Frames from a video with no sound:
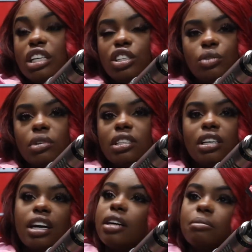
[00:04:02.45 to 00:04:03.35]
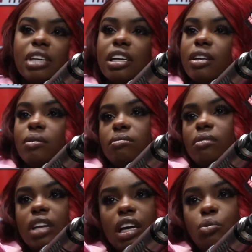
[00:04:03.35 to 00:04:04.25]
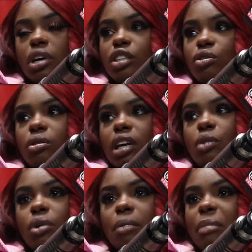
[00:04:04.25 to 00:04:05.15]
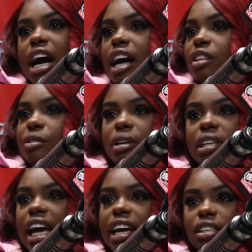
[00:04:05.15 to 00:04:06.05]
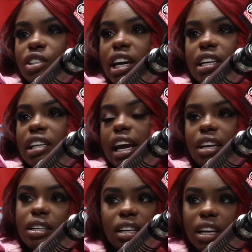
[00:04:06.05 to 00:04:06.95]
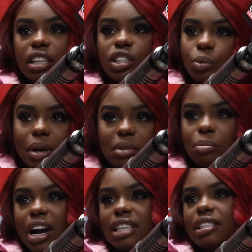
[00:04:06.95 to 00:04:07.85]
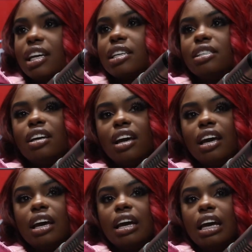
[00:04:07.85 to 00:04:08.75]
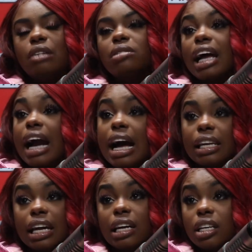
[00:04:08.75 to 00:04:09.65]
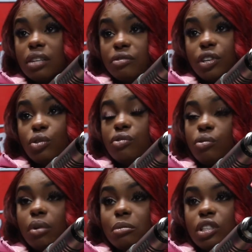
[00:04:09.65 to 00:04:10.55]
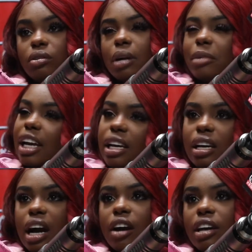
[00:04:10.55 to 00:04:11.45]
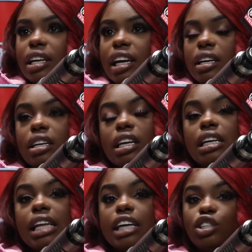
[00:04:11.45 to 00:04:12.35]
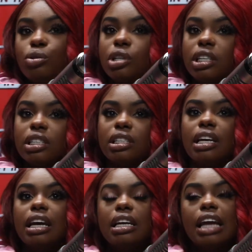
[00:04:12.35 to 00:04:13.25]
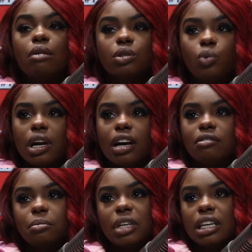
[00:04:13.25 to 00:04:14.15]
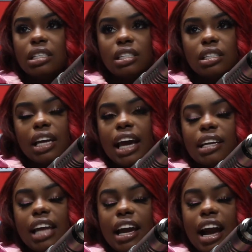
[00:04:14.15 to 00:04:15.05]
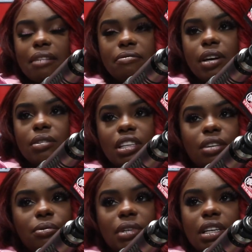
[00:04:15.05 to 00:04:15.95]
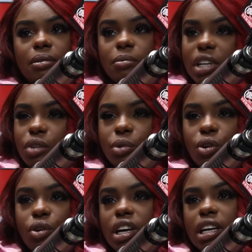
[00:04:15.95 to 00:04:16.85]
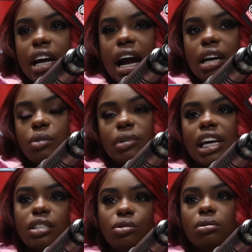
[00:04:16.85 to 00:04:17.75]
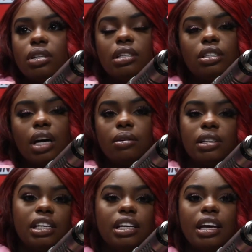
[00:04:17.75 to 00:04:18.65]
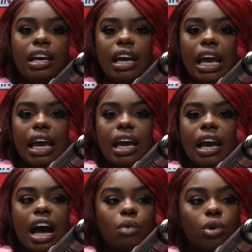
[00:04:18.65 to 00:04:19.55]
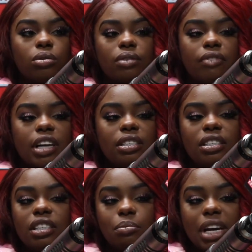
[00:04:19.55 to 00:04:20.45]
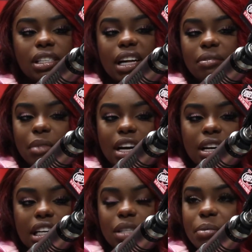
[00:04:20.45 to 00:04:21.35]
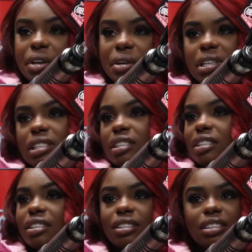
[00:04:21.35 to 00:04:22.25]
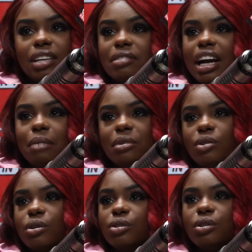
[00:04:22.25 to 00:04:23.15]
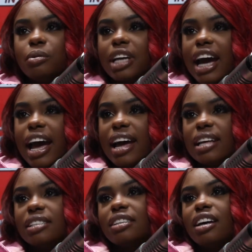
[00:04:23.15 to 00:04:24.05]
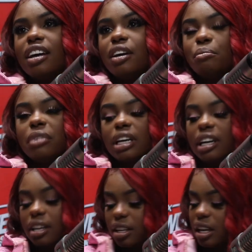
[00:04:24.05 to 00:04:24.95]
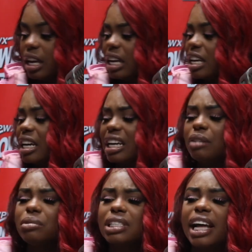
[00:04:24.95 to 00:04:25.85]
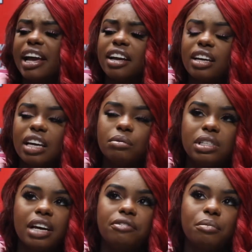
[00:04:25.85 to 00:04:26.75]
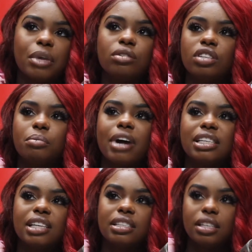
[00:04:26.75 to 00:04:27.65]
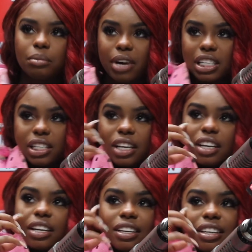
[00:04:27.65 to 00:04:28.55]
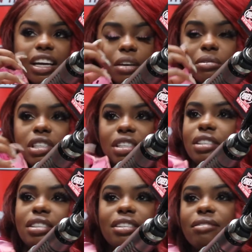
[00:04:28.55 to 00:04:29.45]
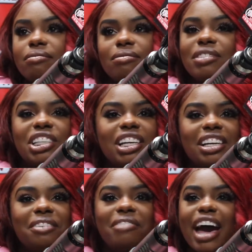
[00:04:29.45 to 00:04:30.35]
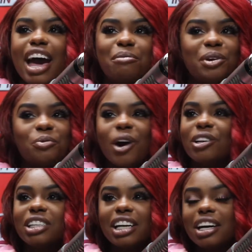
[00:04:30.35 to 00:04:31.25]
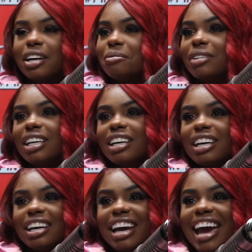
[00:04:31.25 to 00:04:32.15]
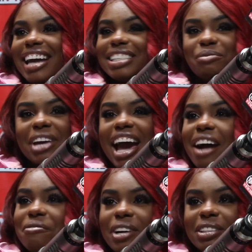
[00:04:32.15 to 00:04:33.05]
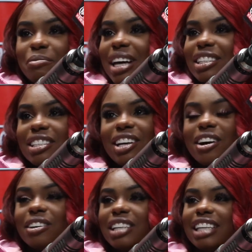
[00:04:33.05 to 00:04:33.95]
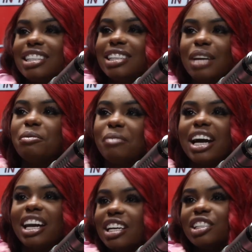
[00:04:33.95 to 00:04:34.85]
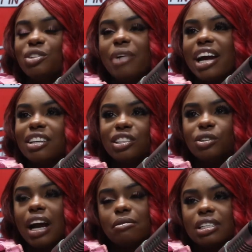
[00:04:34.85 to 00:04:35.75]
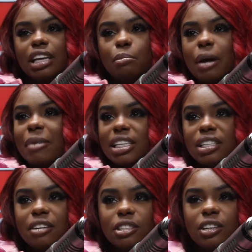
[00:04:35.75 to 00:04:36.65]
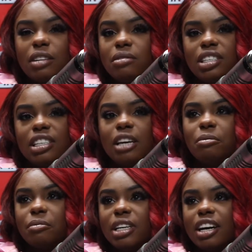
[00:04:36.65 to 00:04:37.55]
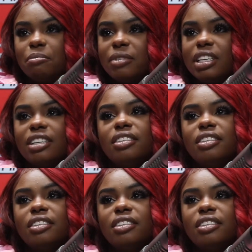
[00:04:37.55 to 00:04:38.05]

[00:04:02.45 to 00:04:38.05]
He just wanted to come. He wasn't bothering, like, trying to, like, interrupt the process. He was like, I'll lay a hook for you if you want me to. And I'm like, yeah, go ahead, lay a hook. He laid 2 hooks. That was one of them, and it just kind of like, I felt it. When he recorded it, I could relate to it totally. And I wrote some verses just based off my experience, stuff that I be going through with guys. Yeah. But, yeah, he was there for most of the process of the project. He was just chilling, vibing, rolling up. Asking me how I felt about the songs, like just keeping my energy right in the studio. I was in there by myself, so he was just keeping me company.